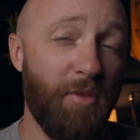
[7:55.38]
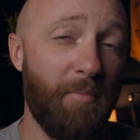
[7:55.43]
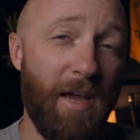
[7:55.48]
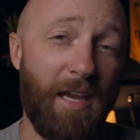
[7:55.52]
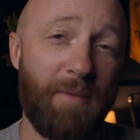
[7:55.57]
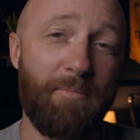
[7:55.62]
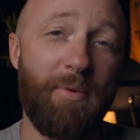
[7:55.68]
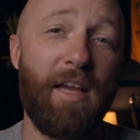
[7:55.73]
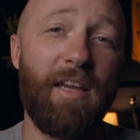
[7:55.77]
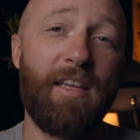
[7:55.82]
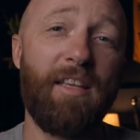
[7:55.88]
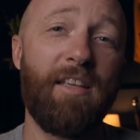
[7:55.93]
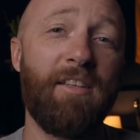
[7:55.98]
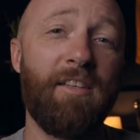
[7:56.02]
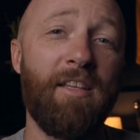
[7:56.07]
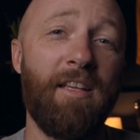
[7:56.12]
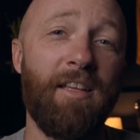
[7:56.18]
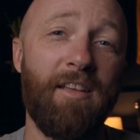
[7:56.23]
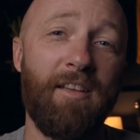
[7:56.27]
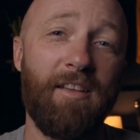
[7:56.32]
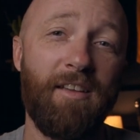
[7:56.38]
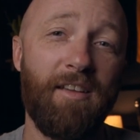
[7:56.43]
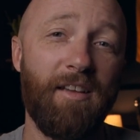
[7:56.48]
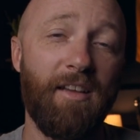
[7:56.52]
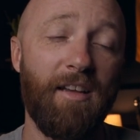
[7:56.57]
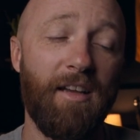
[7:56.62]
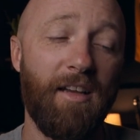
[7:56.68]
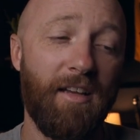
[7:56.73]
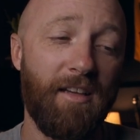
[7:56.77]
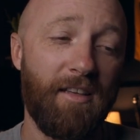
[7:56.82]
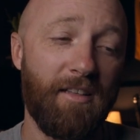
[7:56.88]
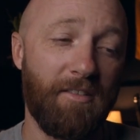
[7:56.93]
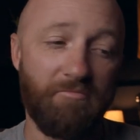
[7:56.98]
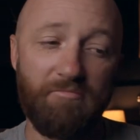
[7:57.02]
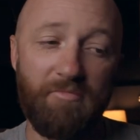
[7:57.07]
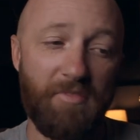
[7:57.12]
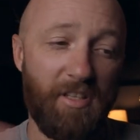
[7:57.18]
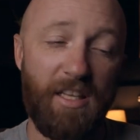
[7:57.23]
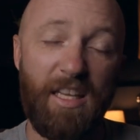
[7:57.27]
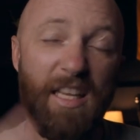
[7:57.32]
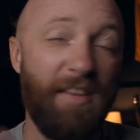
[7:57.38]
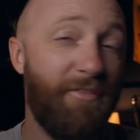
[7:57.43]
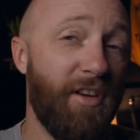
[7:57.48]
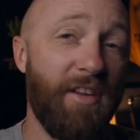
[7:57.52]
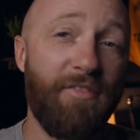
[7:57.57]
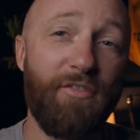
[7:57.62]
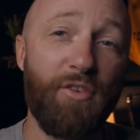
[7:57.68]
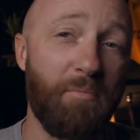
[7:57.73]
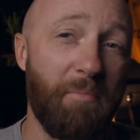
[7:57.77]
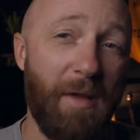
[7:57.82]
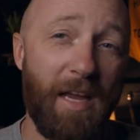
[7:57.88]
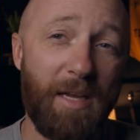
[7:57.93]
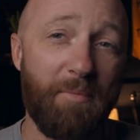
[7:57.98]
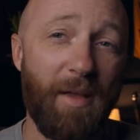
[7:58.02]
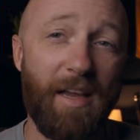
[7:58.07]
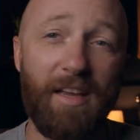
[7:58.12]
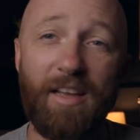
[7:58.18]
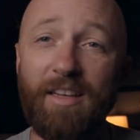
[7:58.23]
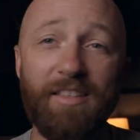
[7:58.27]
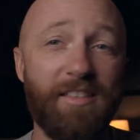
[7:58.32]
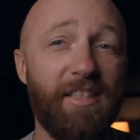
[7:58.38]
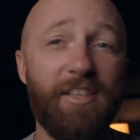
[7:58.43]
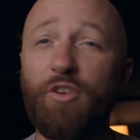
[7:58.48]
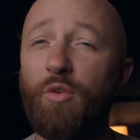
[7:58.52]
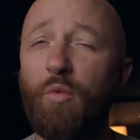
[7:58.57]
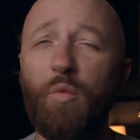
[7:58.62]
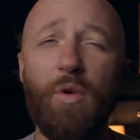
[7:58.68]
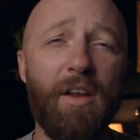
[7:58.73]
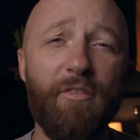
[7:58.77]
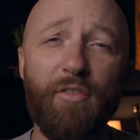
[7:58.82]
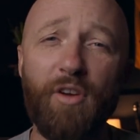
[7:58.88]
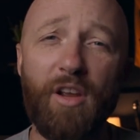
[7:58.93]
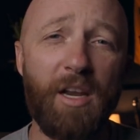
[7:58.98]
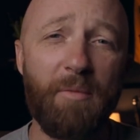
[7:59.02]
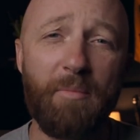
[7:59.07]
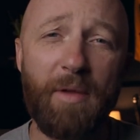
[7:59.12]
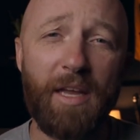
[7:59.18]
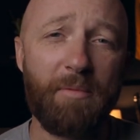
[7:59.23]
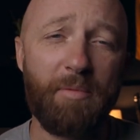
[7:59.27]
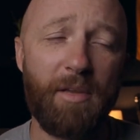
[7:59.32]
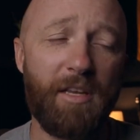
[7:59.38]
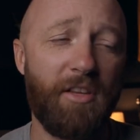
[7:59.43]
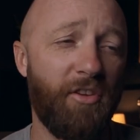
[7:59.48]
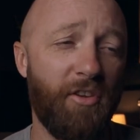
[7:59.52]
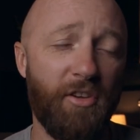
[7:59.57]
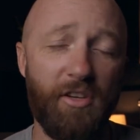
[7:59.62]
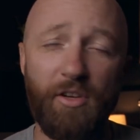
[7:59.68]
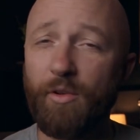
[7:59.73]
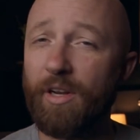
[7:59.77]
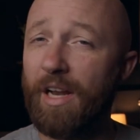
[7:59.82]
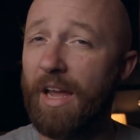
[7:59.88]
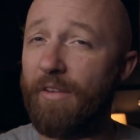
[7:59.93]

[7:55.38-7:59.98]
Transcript: to backpacking, even if you're backpack hunting or whatever kind of backpacking you're doing, I